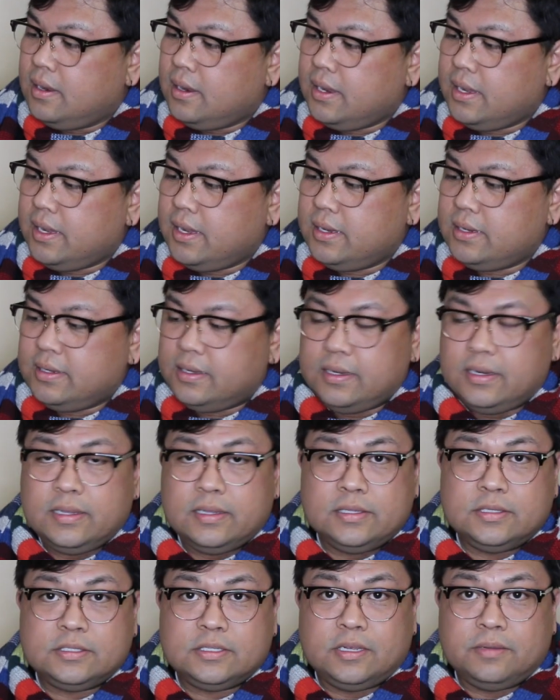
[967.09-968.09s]
And it
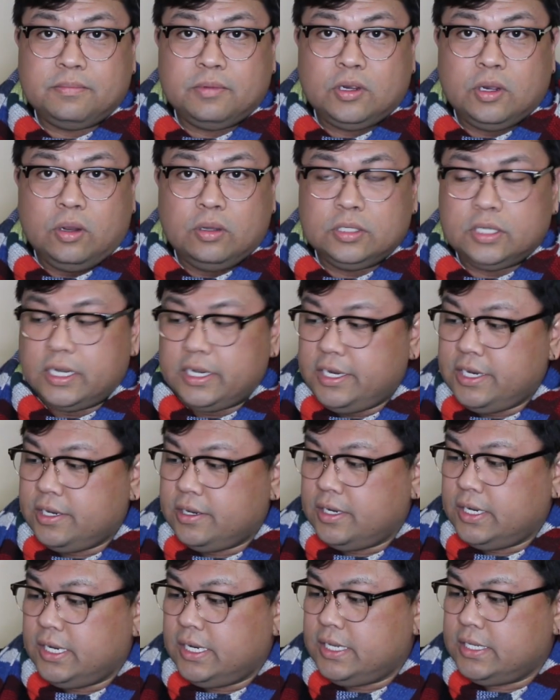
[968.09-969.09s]
is gold on
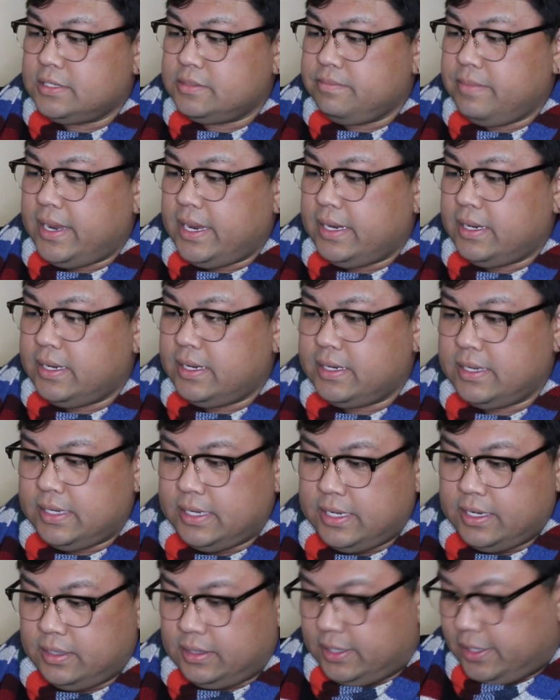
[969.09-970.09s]
here, and it is made in
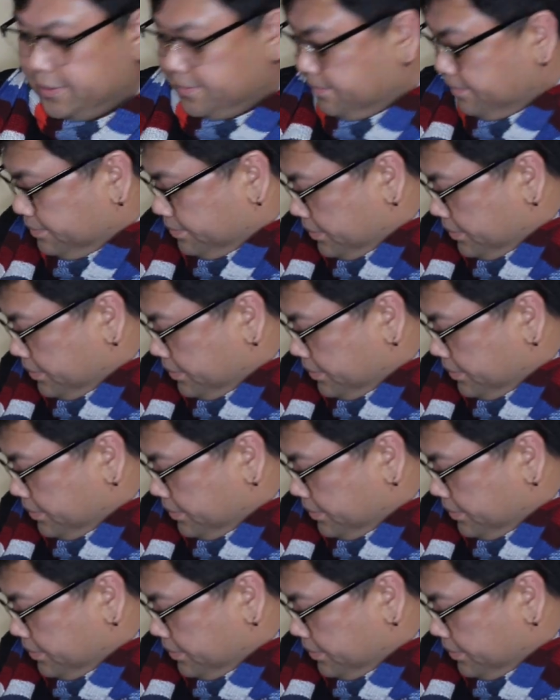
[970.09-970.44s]
Italy.